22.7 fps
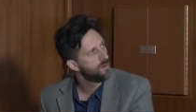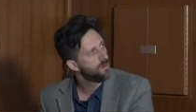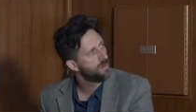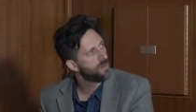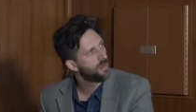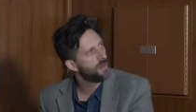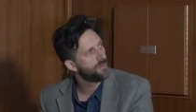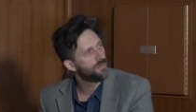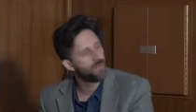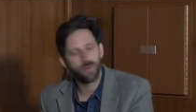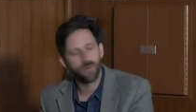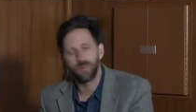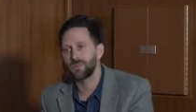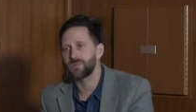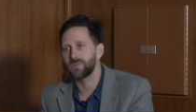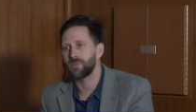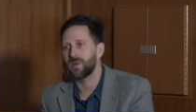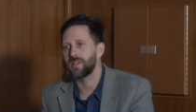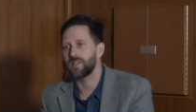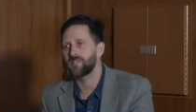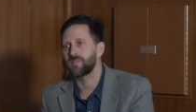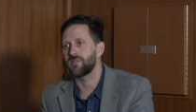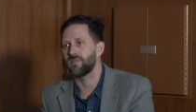that those
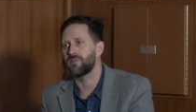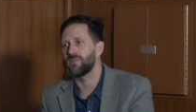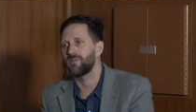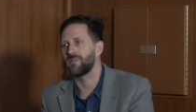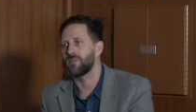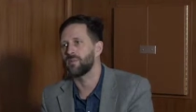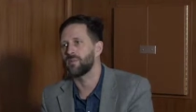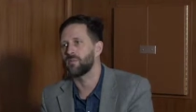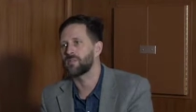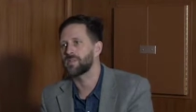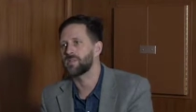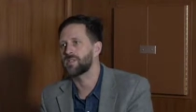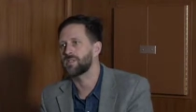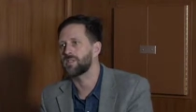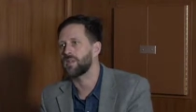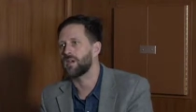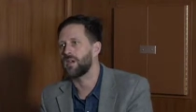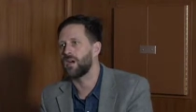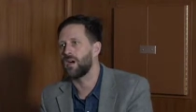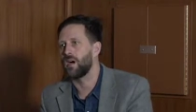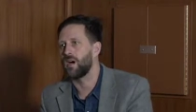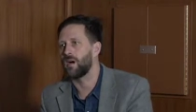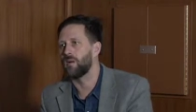Western films
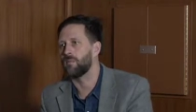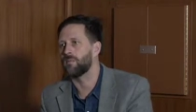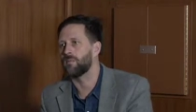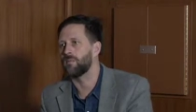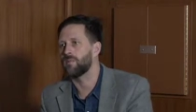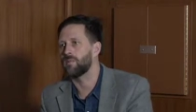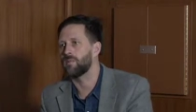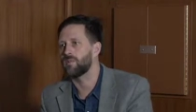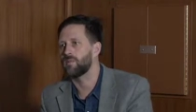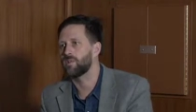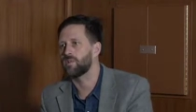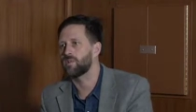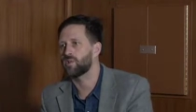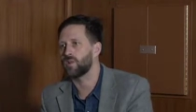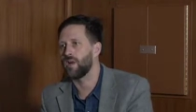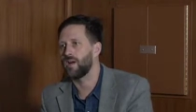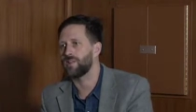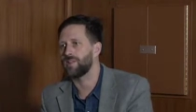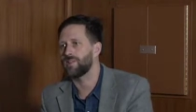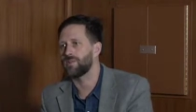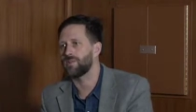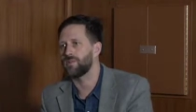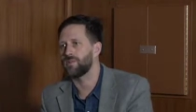
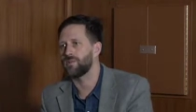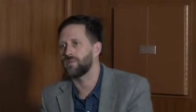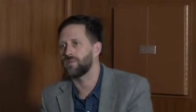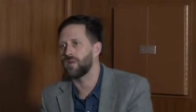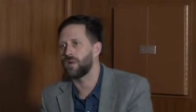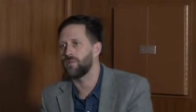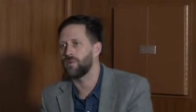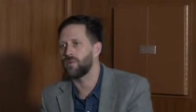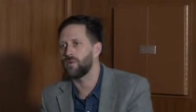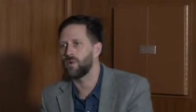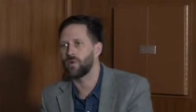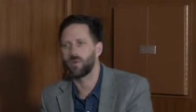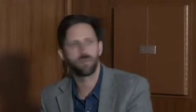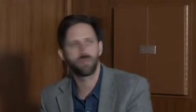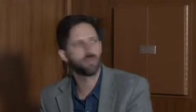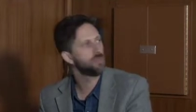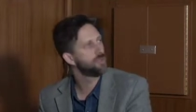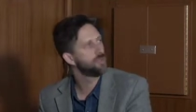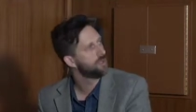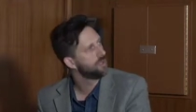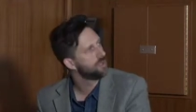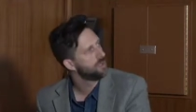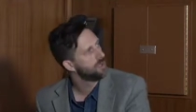try to uphold
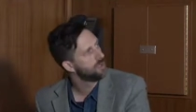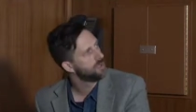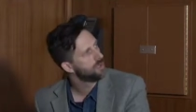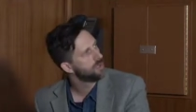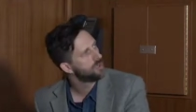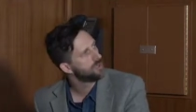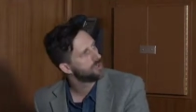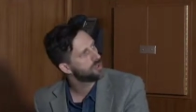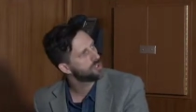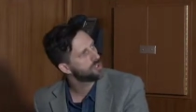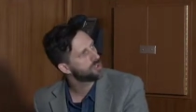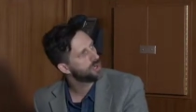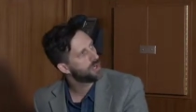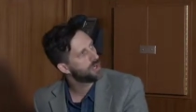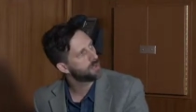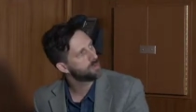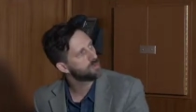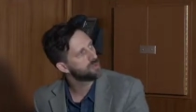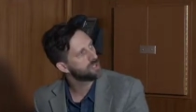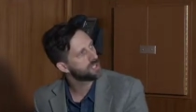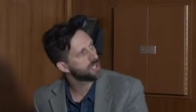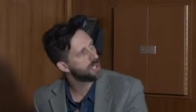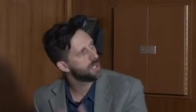or try to
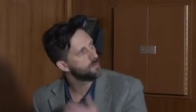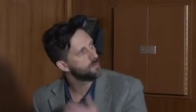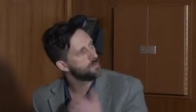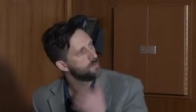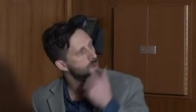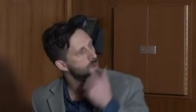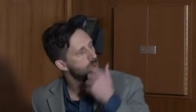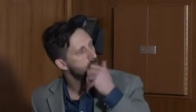present.